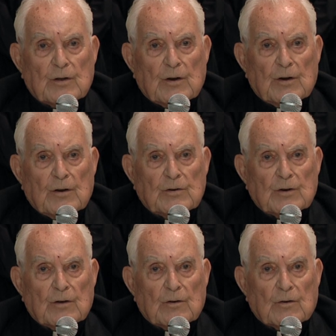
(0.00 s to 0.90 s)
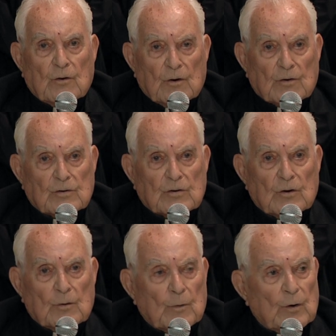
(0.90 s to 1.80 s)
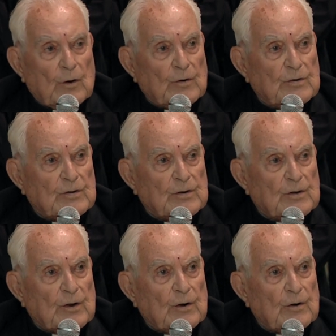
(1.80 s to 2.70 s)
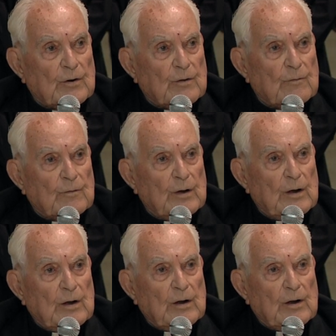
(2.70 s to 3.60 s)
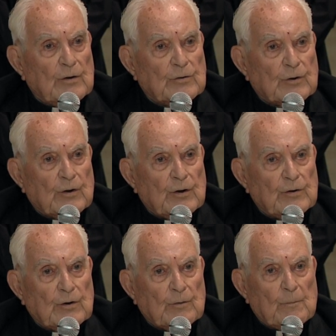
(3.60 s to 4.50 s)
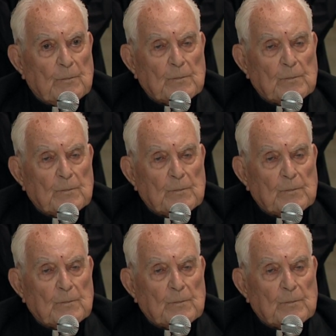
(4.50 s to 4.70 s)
And he said, of course, liberal arts is at the heart of education.